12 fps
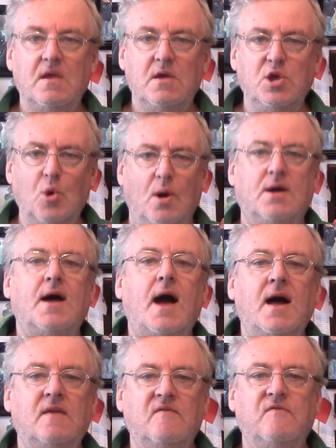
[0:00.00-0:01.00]
York
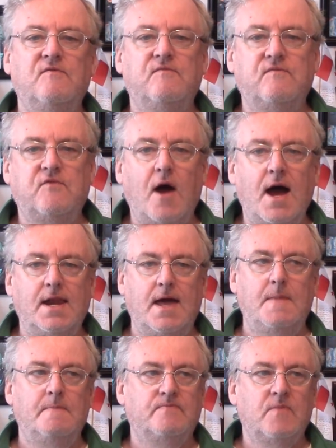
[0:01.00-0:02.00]
on
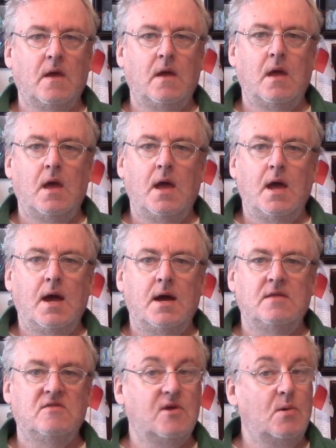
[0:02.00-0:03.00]
Friday.
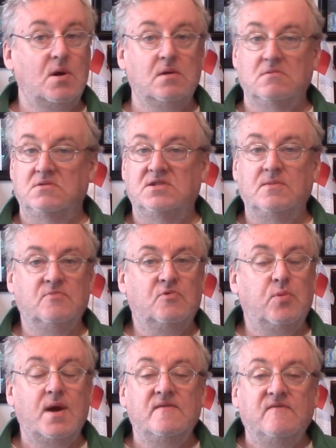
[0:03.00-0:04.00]
There were some
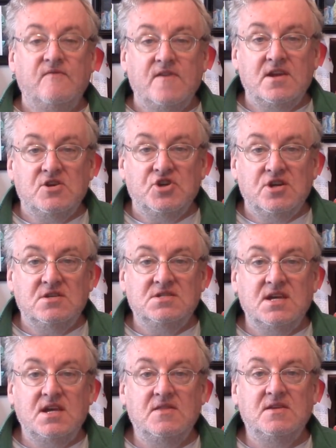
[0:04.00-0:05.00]
great finishes
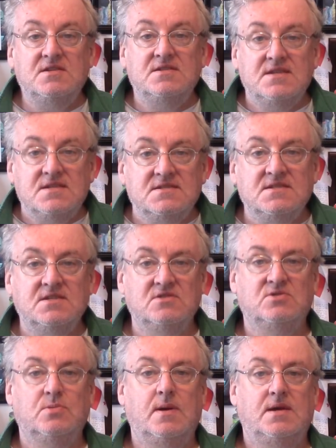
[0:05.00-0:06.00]
in the
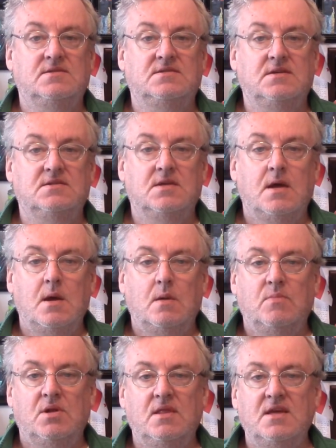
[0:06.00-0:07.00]
distance races,
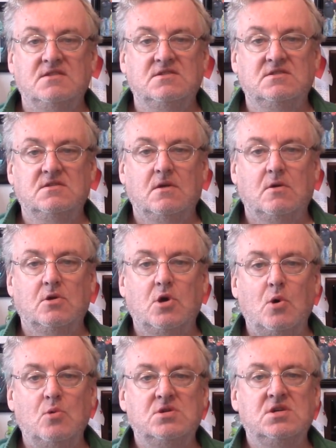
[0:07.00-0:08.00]
but let's
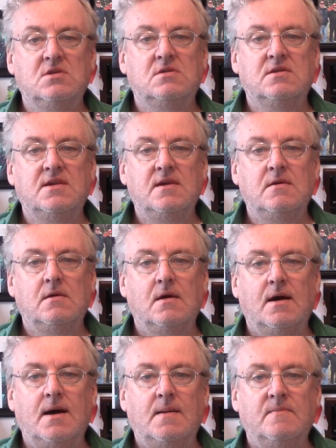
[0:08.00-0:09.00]
go to the
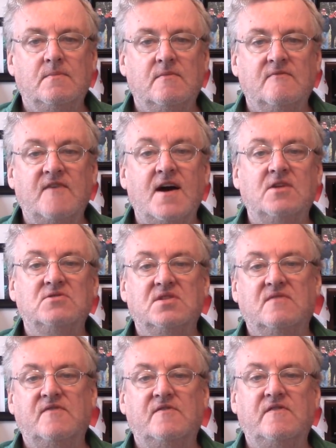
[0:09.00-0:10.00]
um, finals of
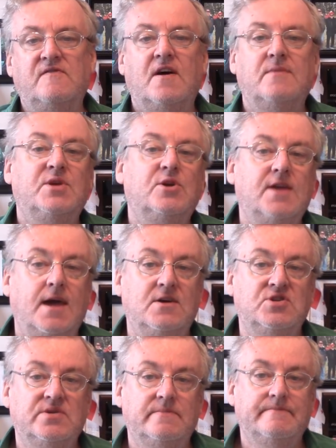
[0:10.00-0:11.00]
the 55 meter dash.